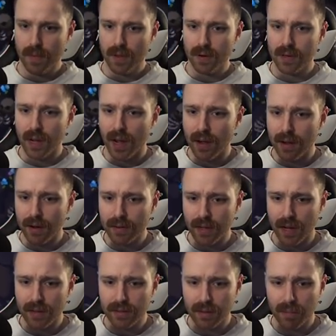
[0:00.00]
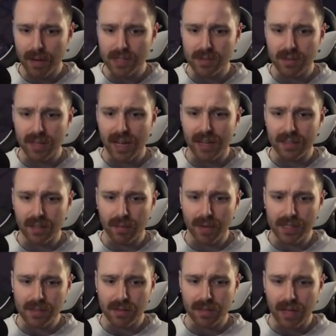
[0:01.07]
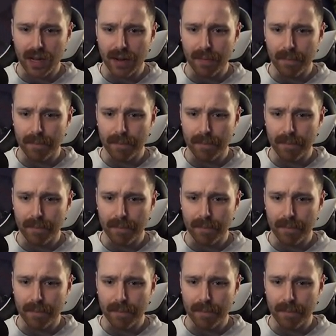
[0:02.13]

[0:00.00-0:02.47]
Okay, okay. Don't mess with that. Don't mess with that.